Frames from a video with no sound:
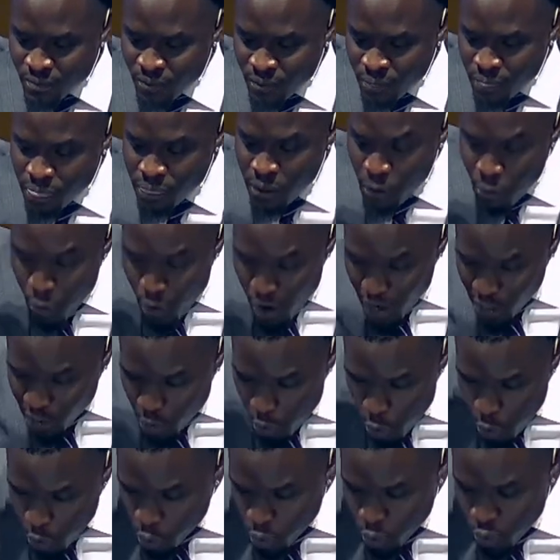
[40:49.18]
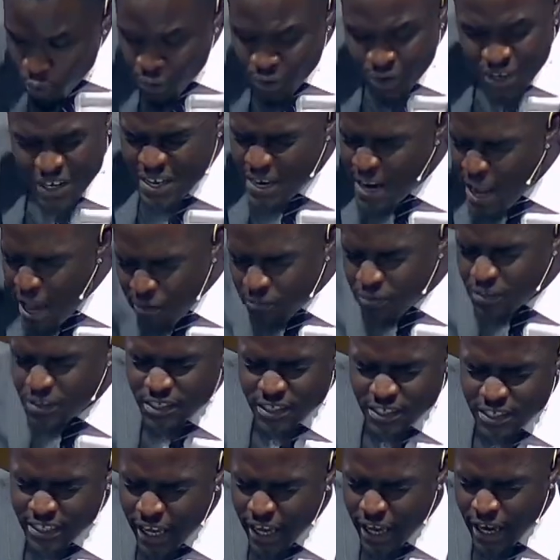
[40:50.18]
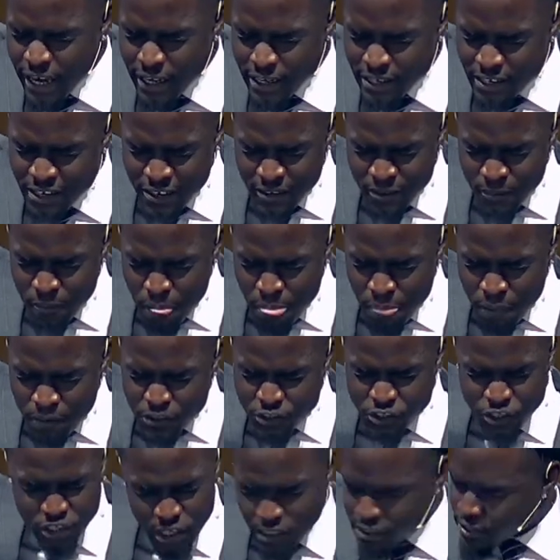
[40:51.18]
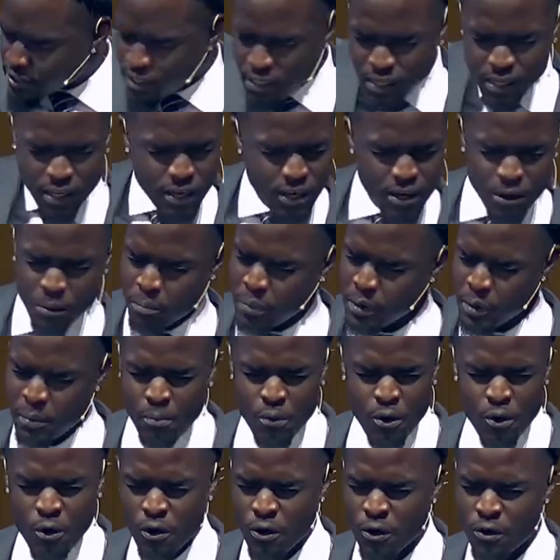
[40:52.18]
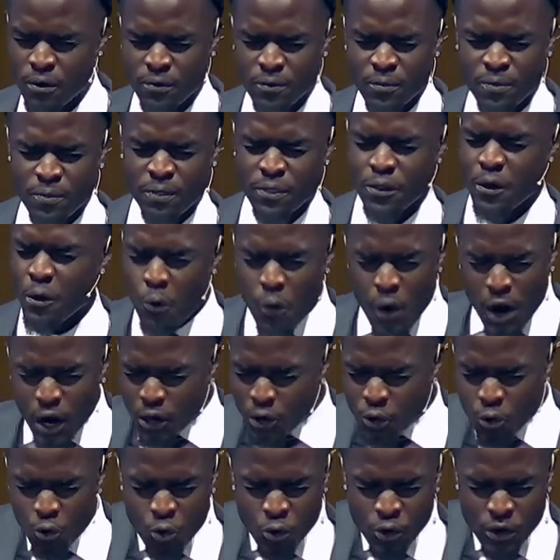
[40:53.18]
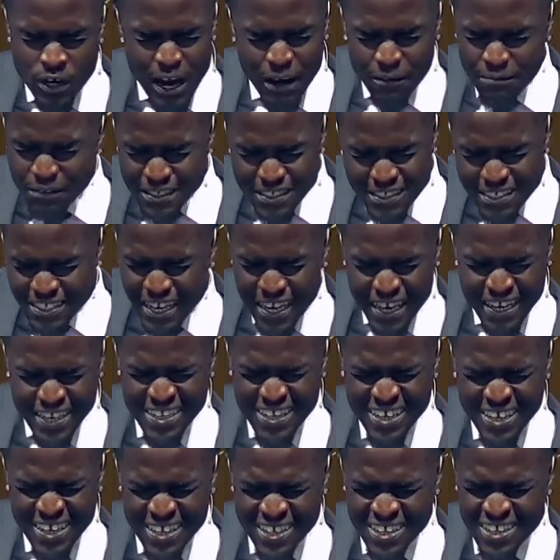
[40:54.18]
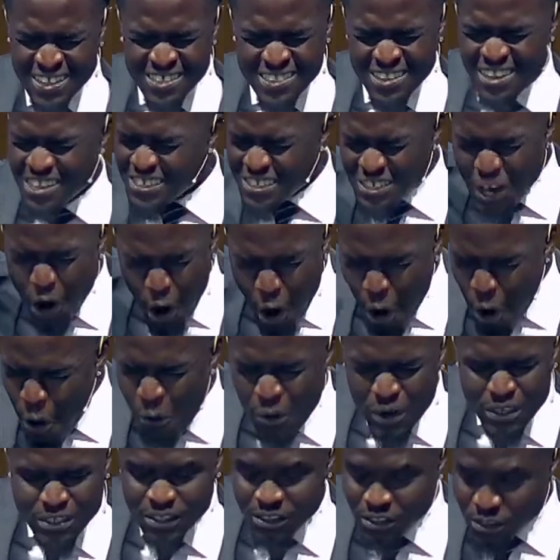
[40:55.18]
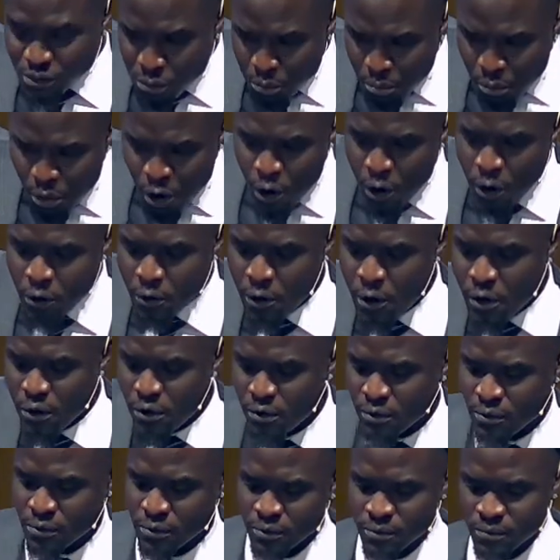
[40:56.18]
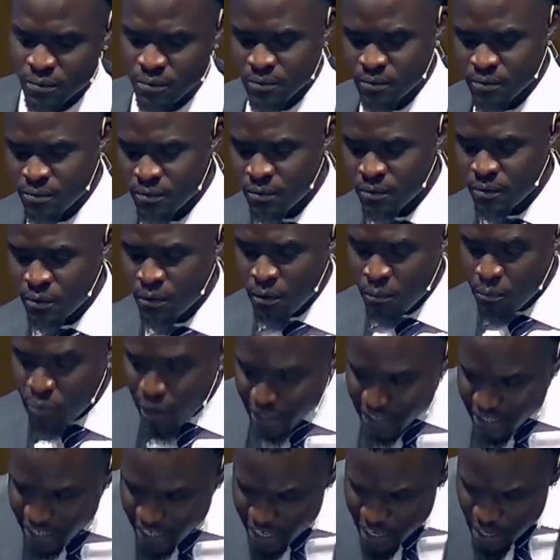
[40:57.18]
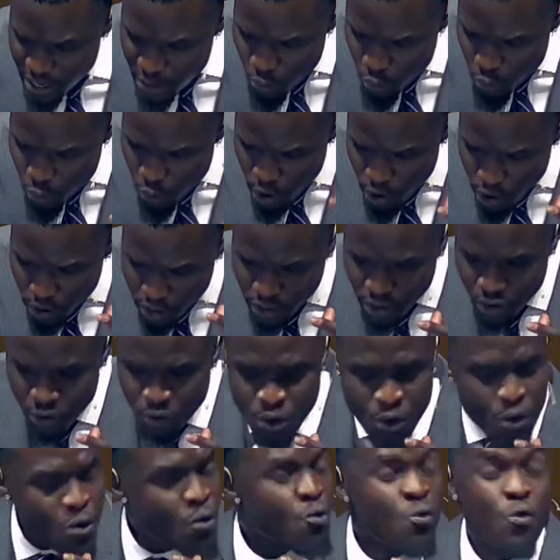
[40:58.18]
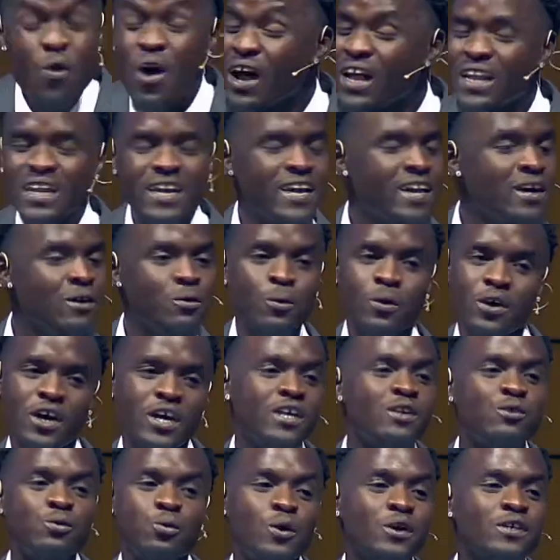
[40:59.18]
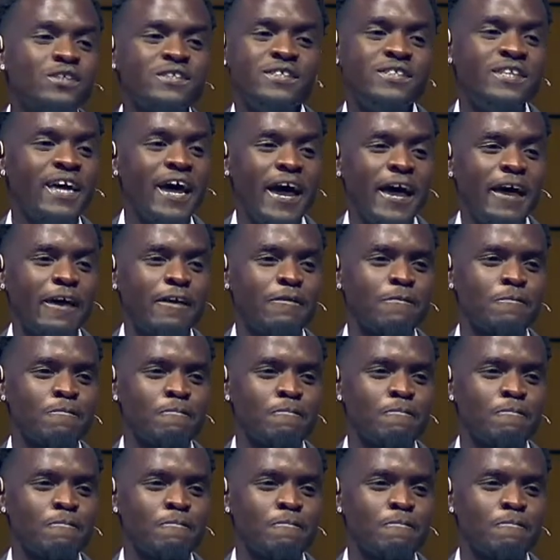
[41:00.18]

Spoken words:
the one who never said just a little bit more, the one who never said there's always tomorrow, but he worked while it was day,